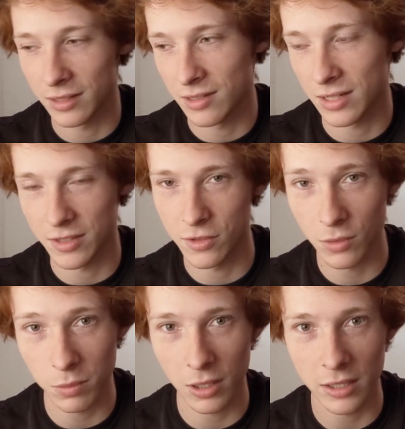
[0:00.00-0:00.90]
It's it's
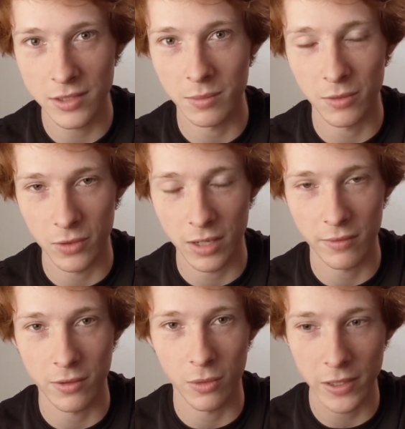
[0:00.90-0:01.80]
super awesome. If you
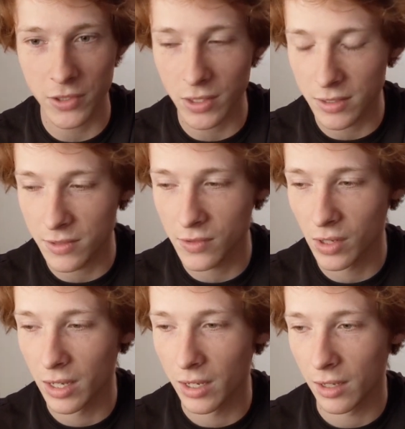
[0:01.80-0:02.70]
have questions,
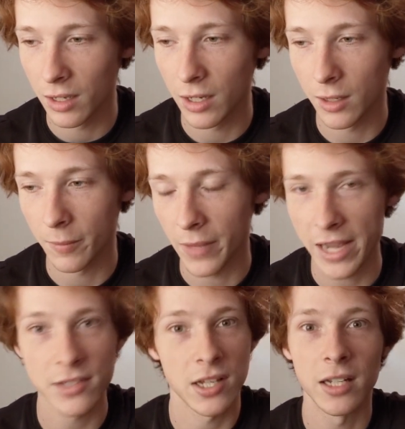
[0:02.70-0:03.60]
um,
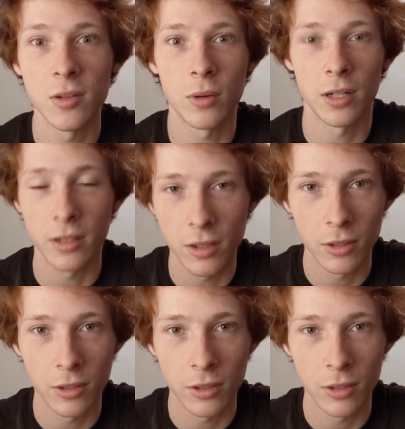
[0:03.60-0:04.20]
ask anyone.